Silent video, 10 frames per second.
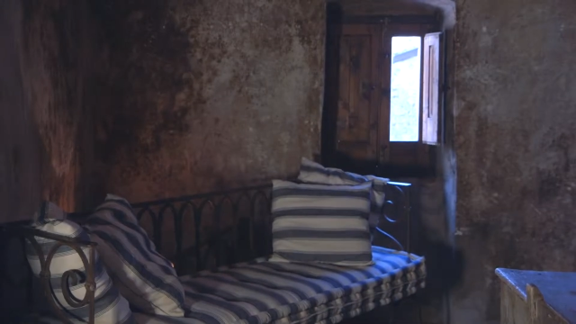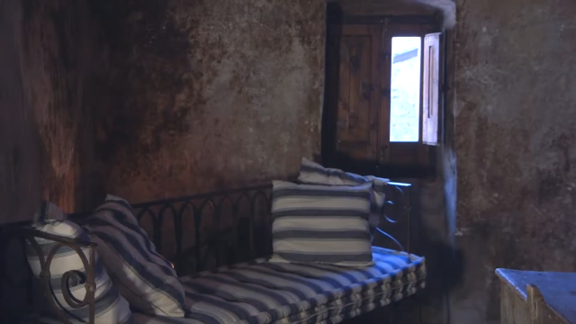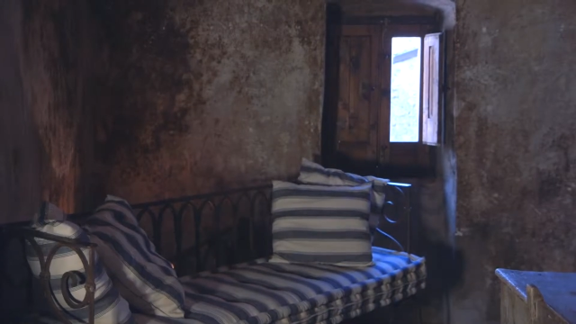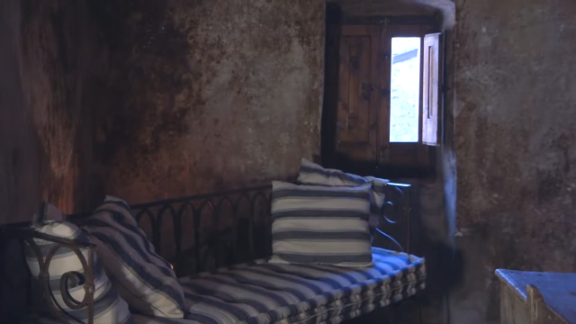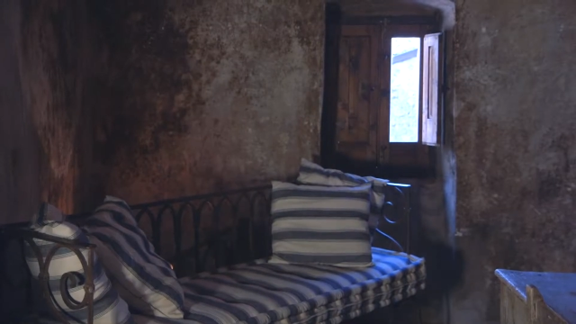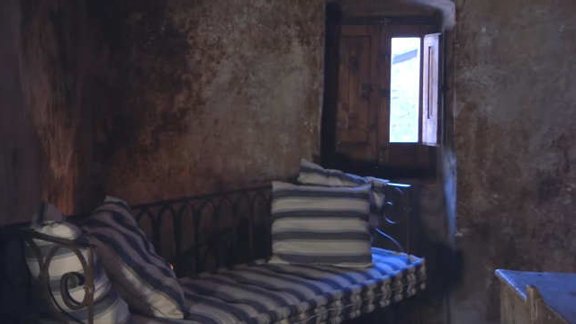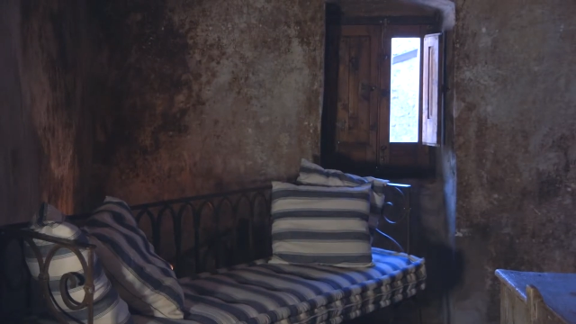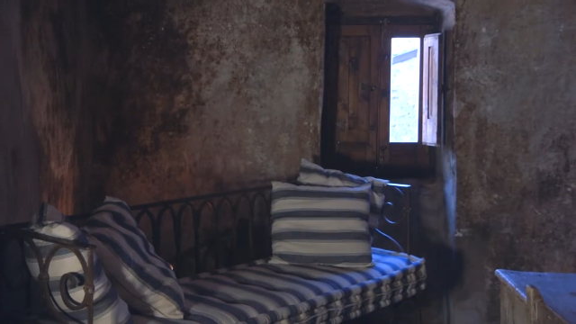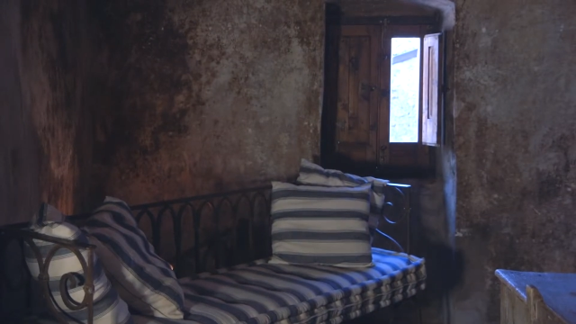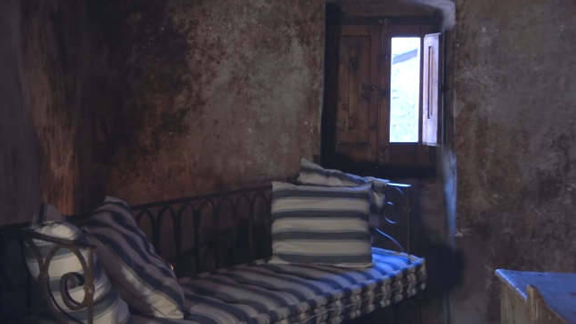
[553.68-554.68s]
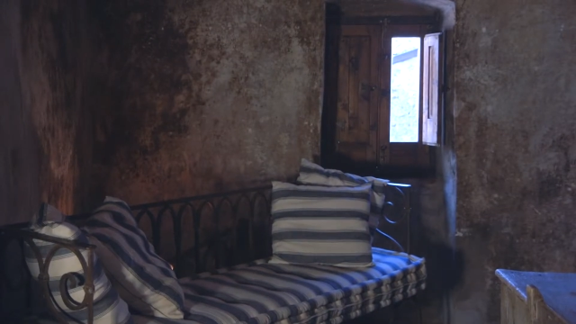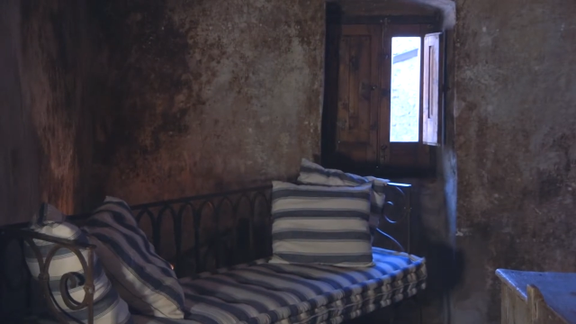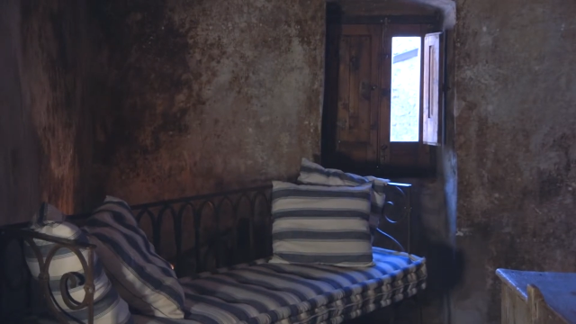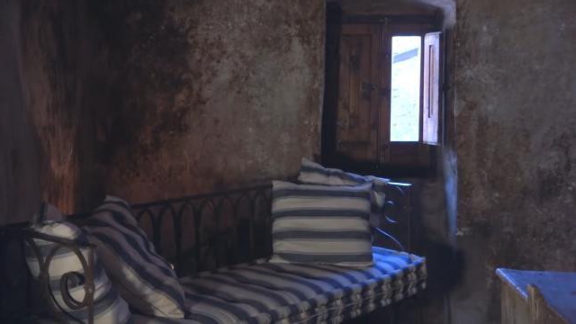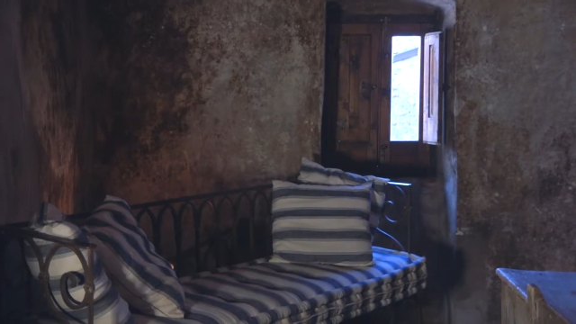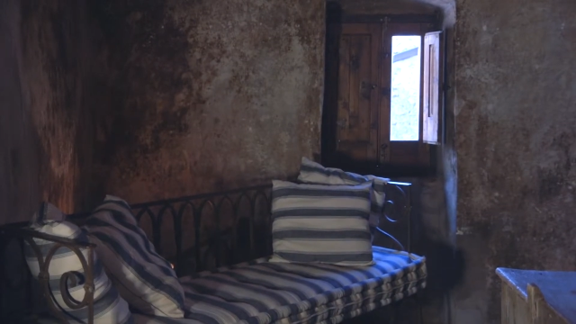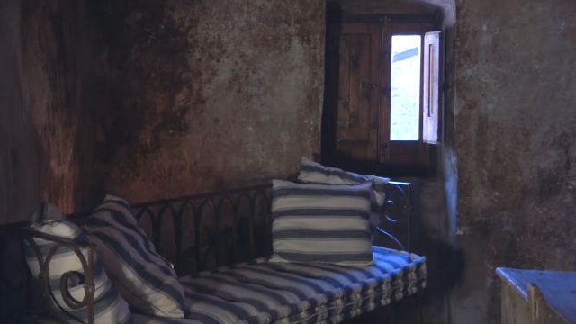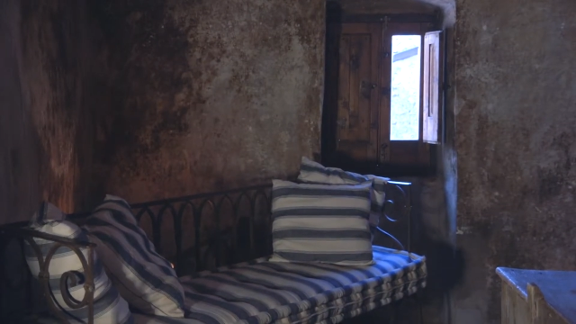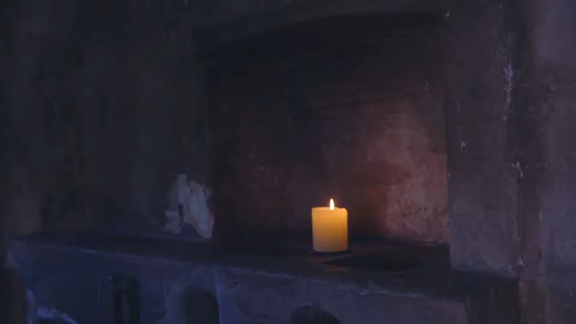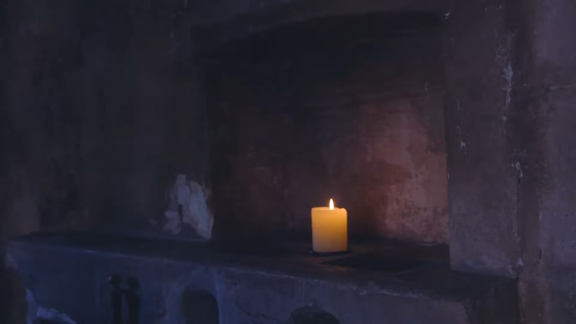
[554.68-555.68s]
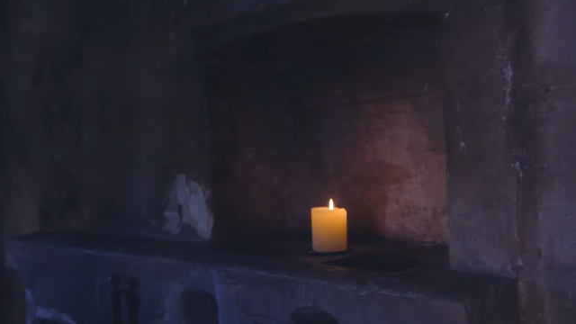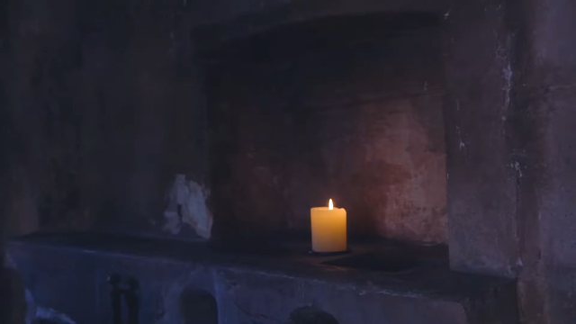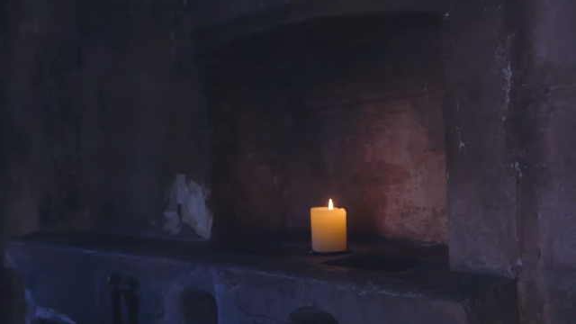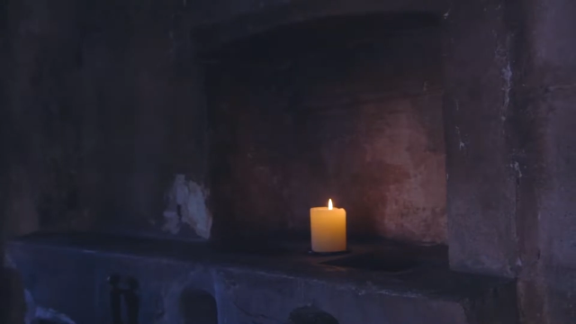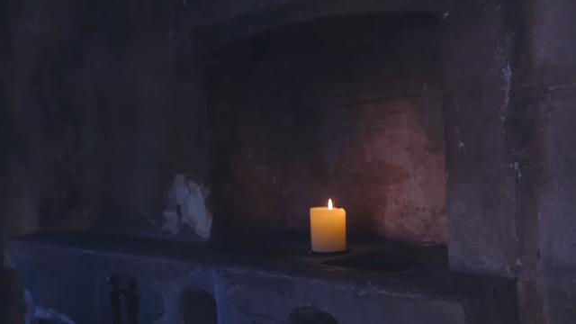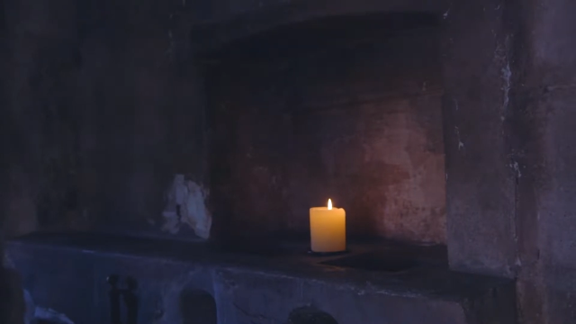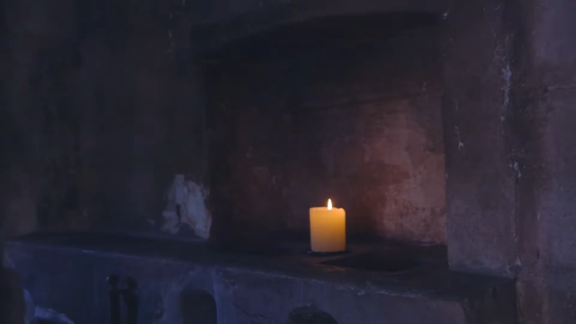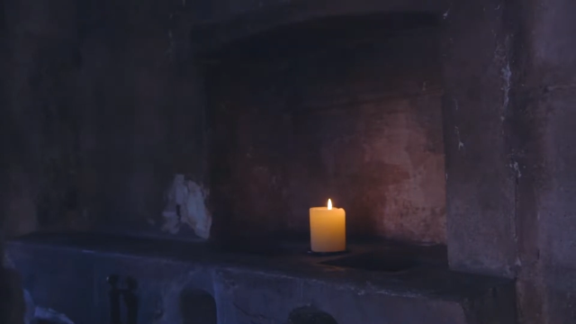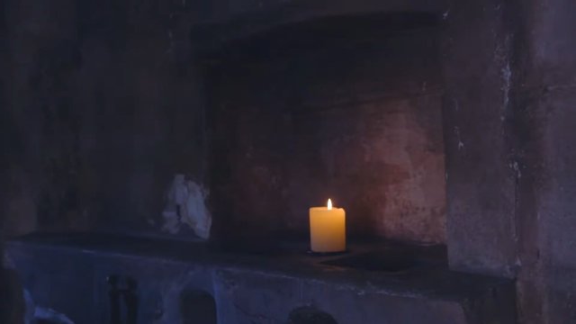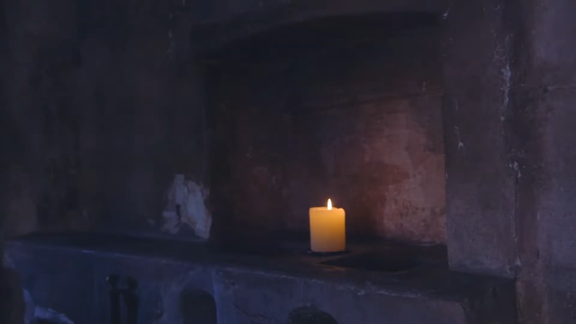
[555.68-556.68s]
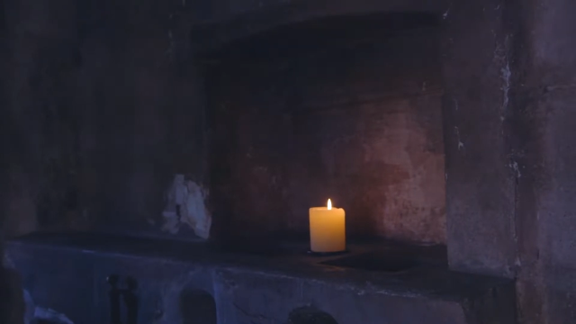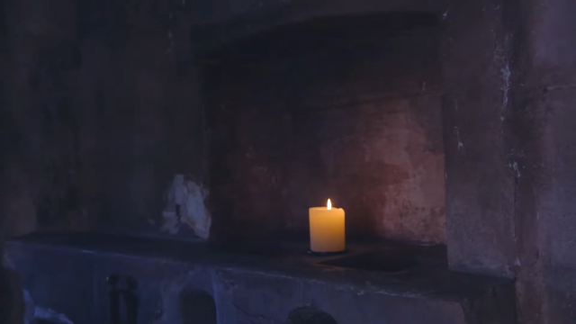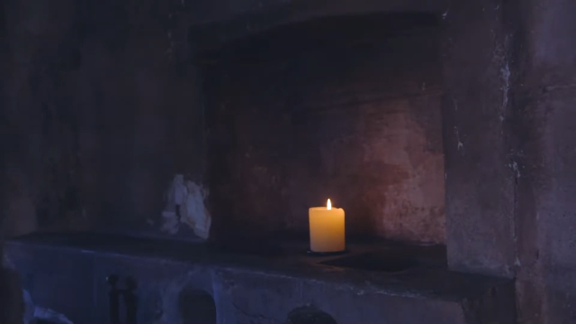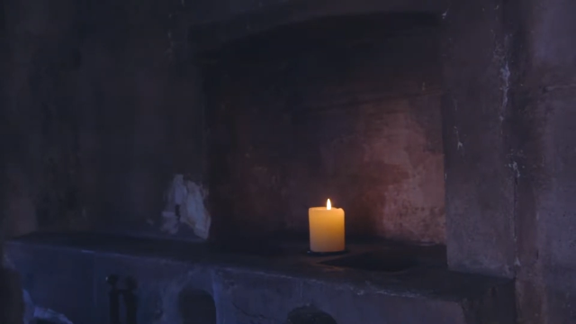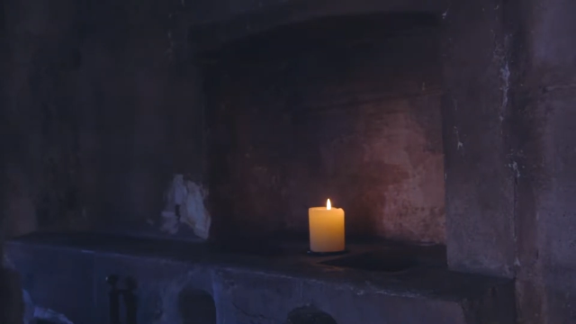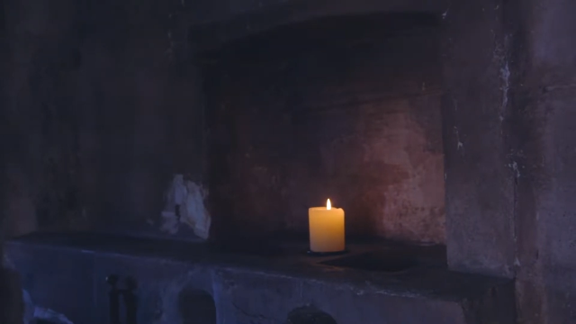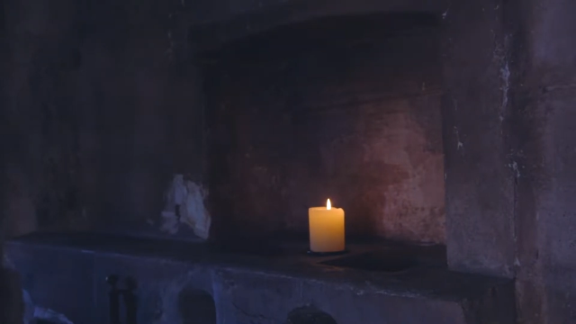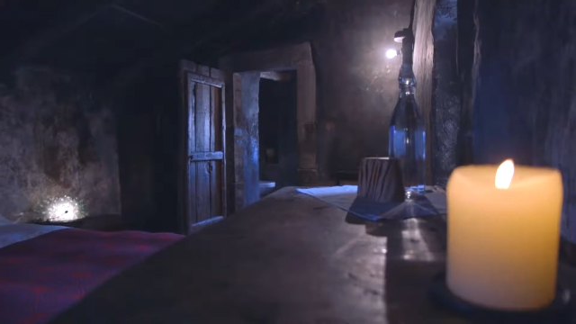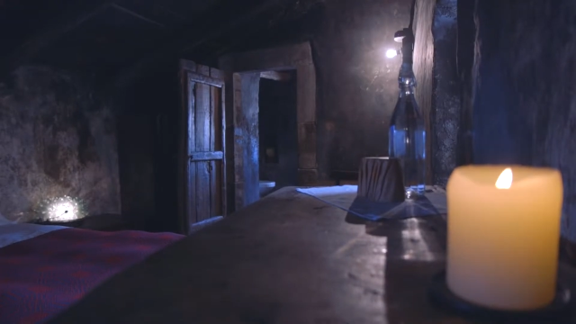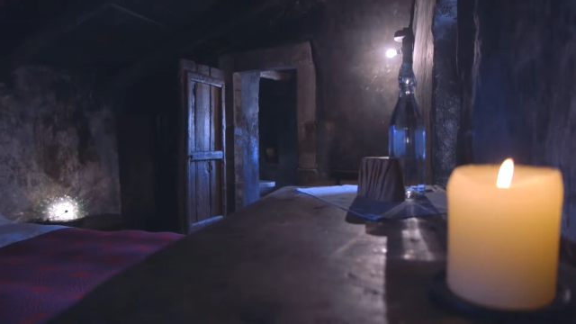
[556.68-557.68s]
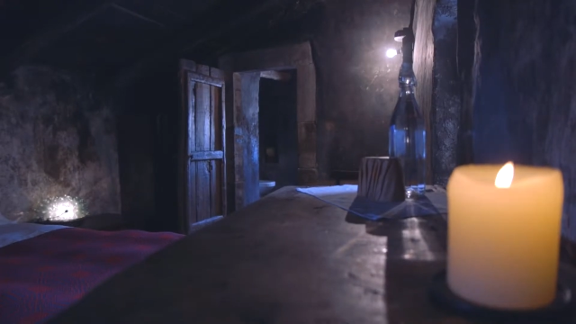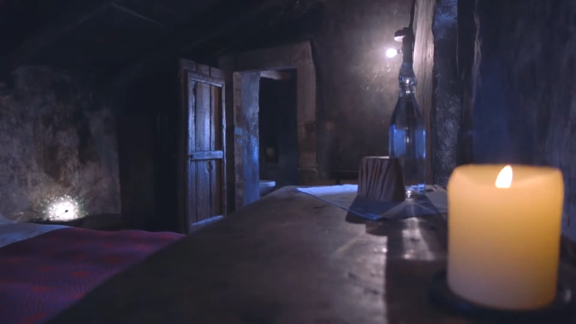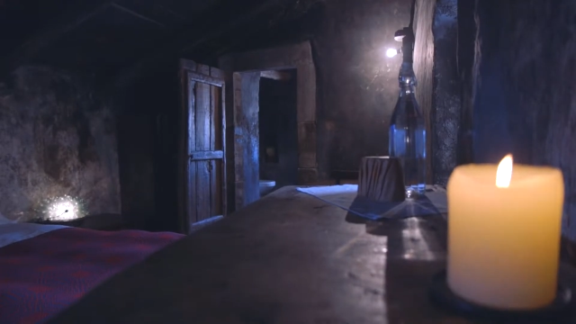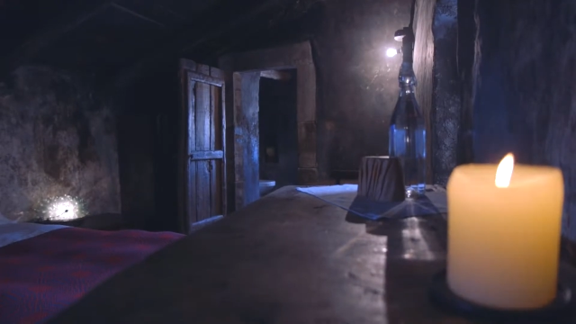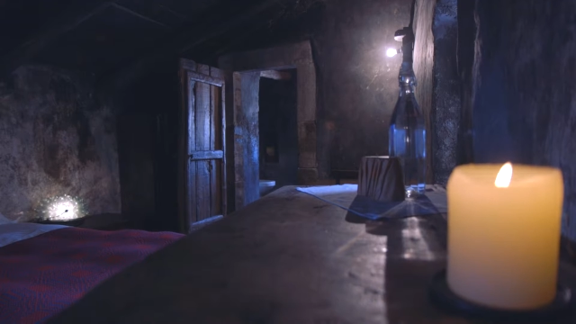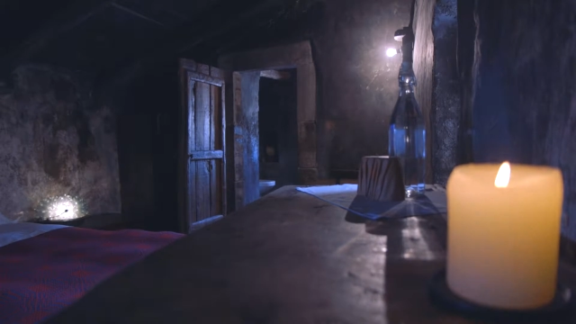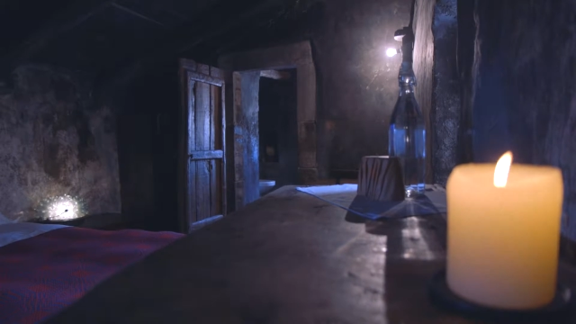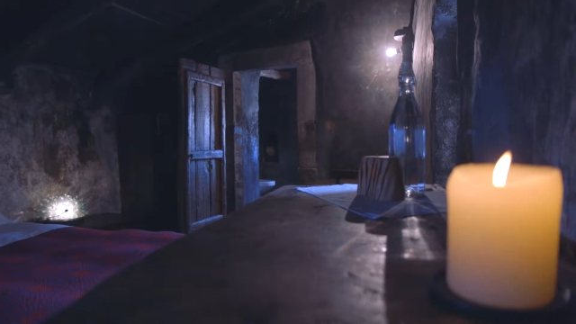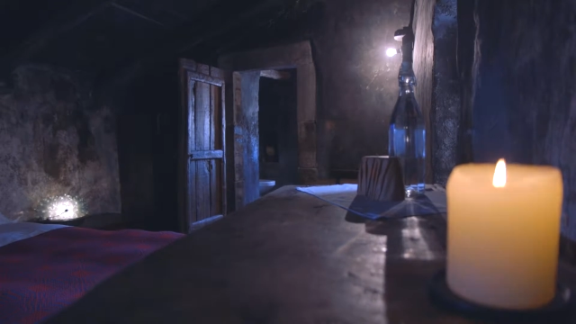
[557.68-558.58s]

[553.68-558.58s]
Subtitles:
No face is visible, so there are no lips to read.